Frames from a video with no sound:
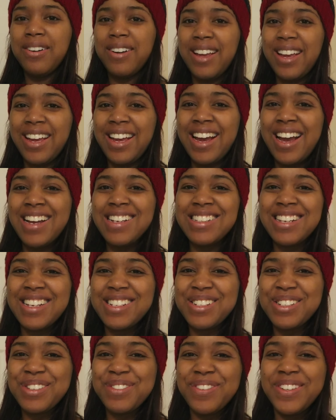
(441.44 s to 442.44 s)
Okay, guys,
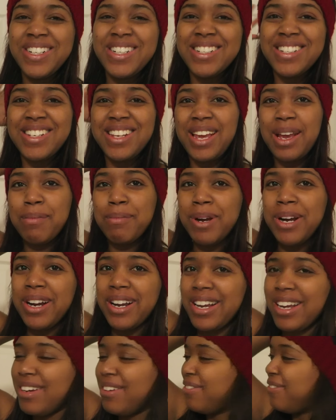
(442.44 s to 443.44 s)
I just finished the
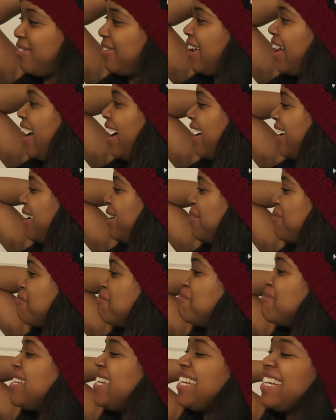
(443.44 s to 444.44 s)
American flag
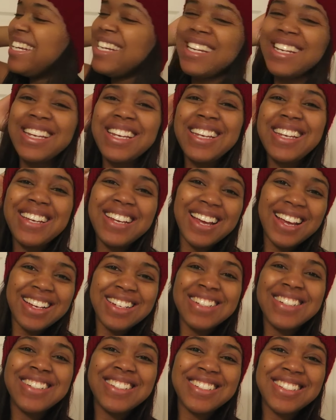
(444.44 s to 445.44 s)
beanie.
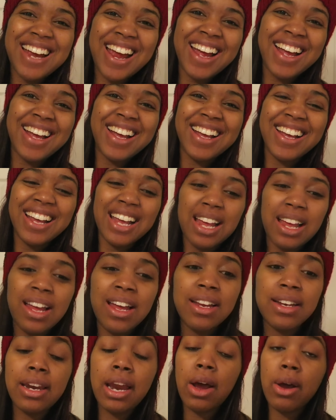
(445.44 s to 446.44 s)
Check.
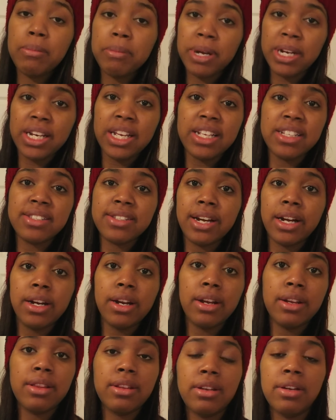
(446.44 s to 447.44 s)
Now I'm going to get
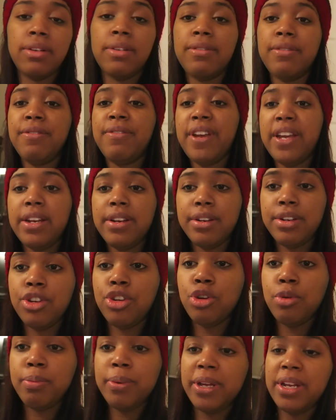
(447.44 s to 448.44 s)
started on the faded
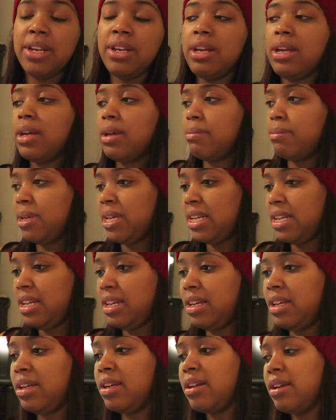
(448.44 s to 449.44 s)
Cupid
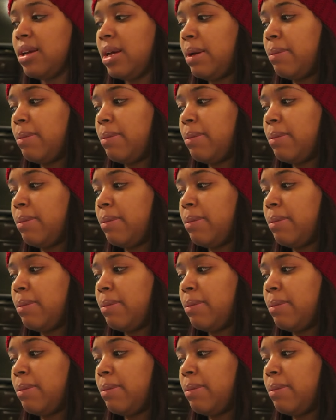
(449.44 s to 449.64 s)
beanie.